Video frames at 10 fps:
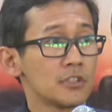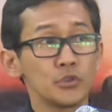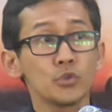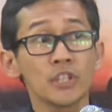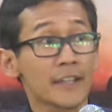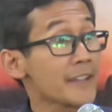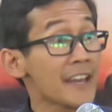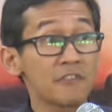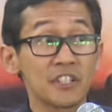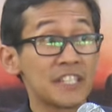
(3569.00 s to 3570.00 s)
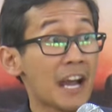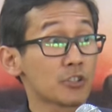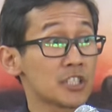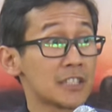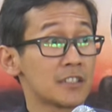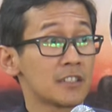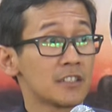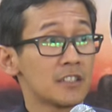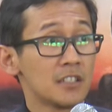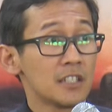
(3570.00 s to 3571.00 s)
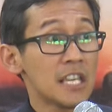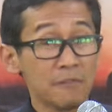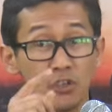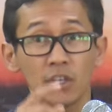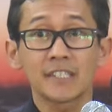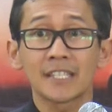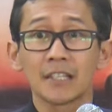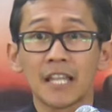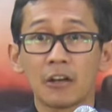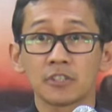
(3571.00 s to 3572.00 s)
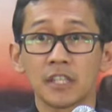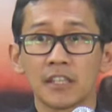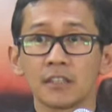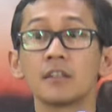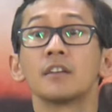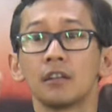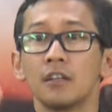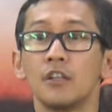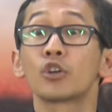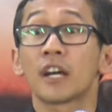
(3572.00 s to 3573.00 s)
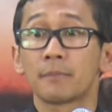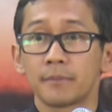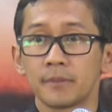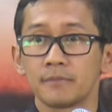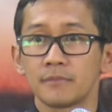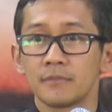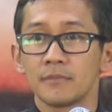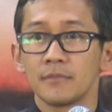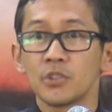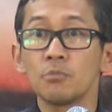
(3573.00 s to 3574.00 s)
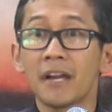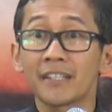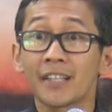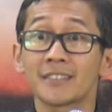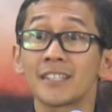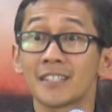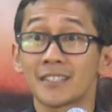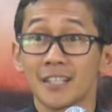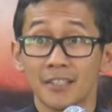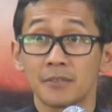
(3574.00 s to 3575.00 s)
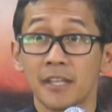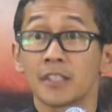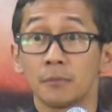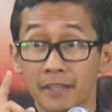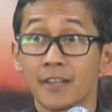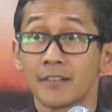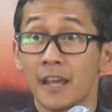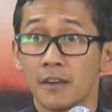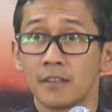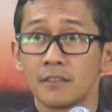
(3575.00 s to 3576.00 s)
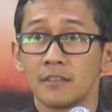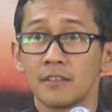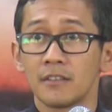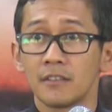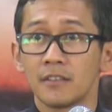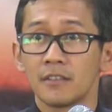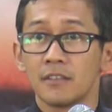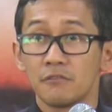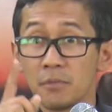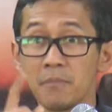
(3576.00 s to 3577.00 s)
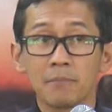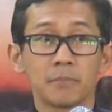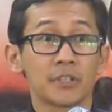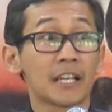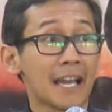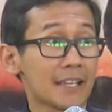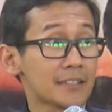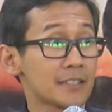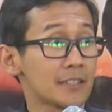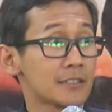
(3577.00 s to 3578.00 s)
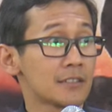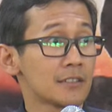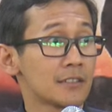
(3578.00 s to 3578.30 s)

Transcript: Do not ever doubt it. If you are still doubting, look up. You might not see the stars right now, but they're there. Remember the galaxies.